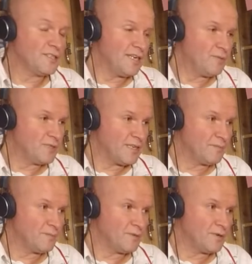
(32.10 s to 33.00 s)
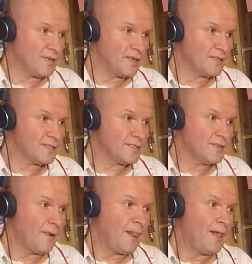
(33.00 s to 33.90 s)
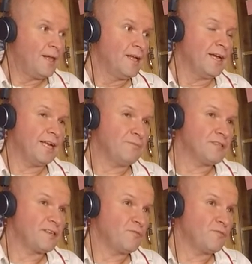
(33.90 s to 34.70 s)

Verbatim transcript: Tightwad Dad podcast. In episode